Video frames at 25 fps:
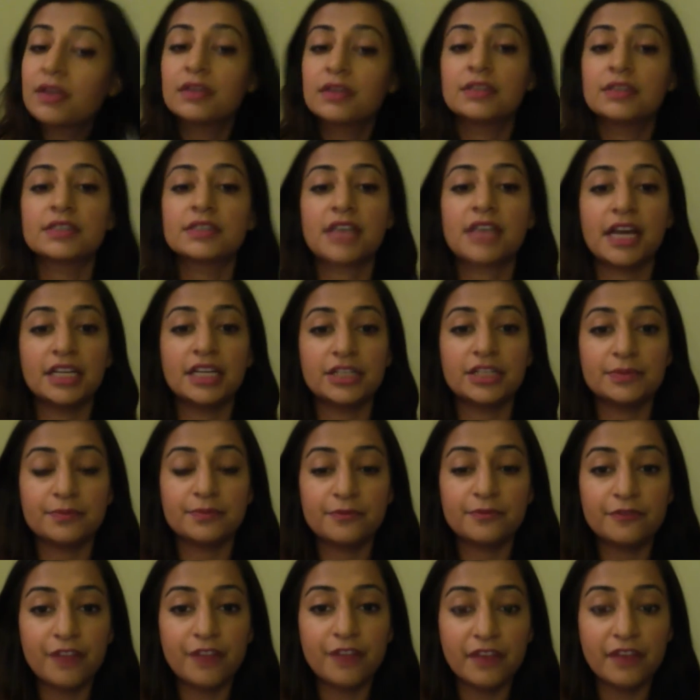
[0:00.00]
kind of
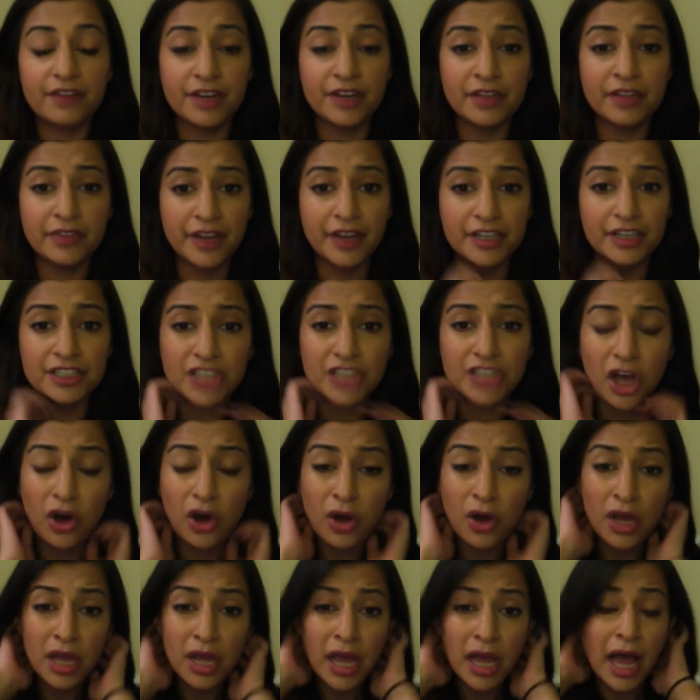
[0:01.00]
fluff it in there.
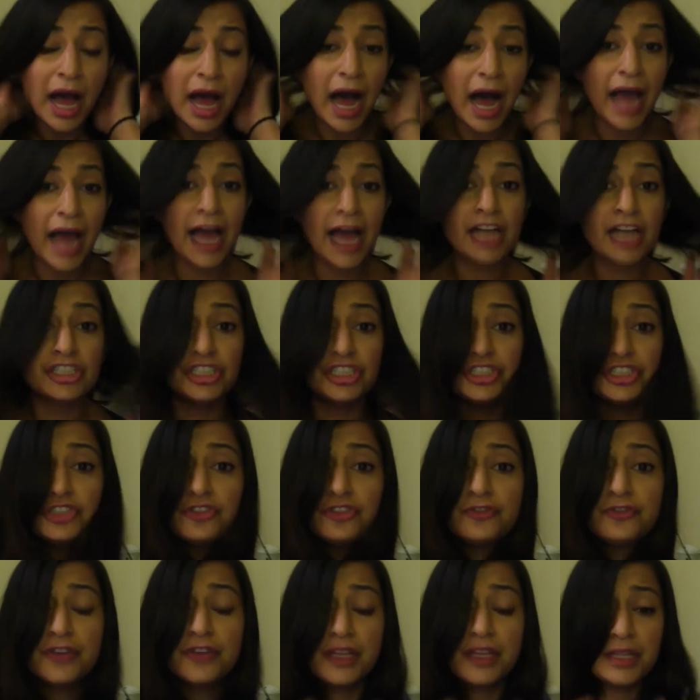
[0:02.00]
So I actually
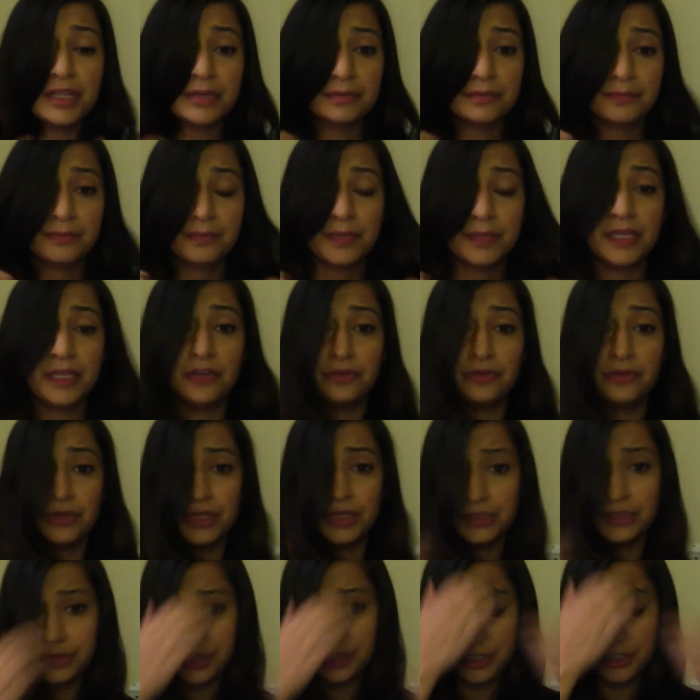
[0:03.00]
do feel it being
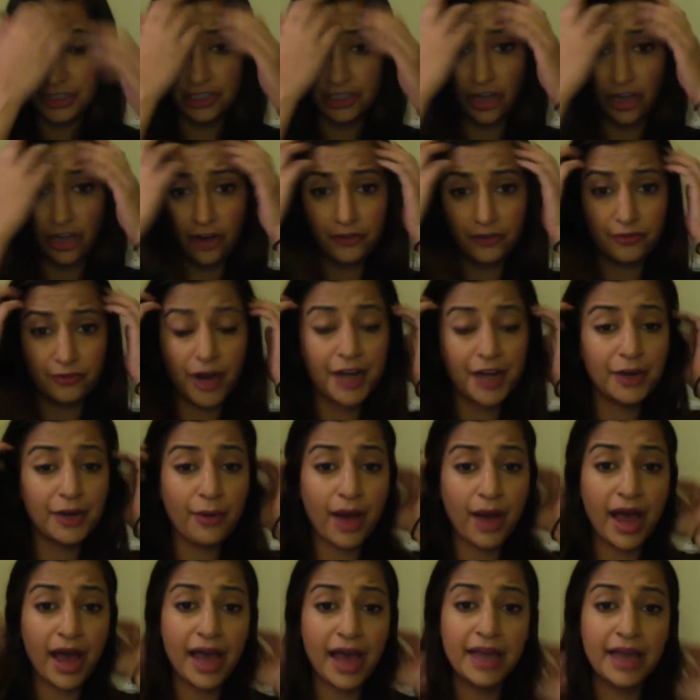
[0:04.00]
really, really soft right
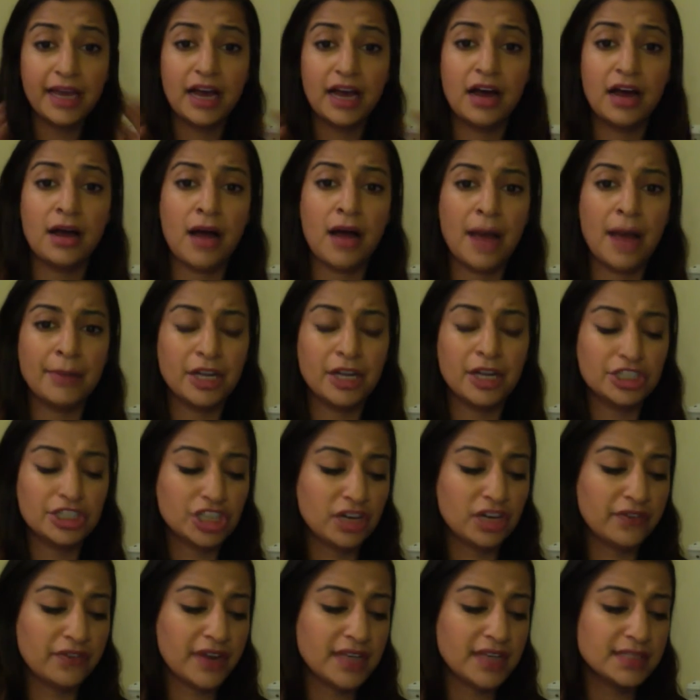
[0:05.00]
away. I'm not
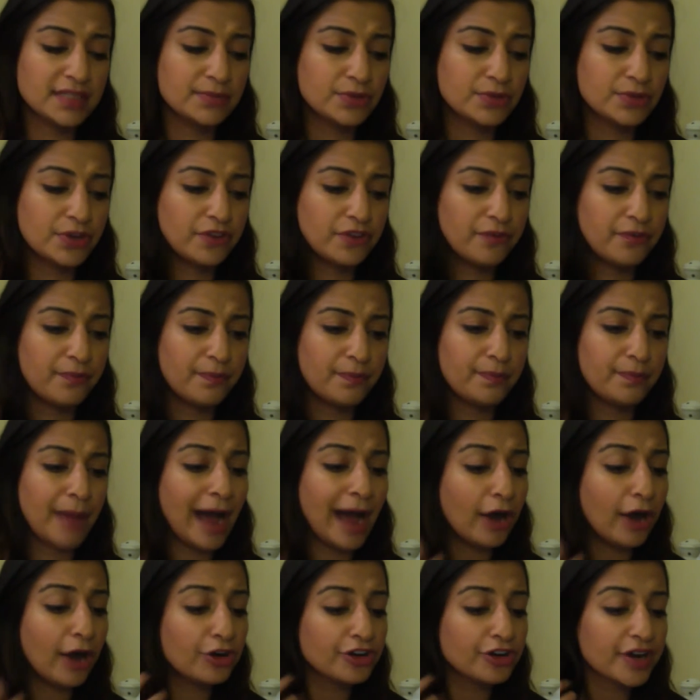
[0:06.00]
sure if it has some sort of
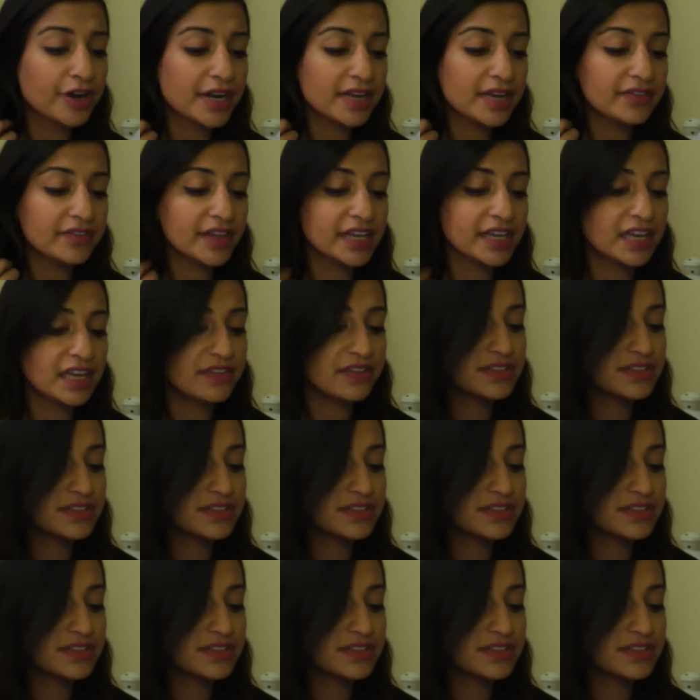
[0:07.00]
powder in it that gives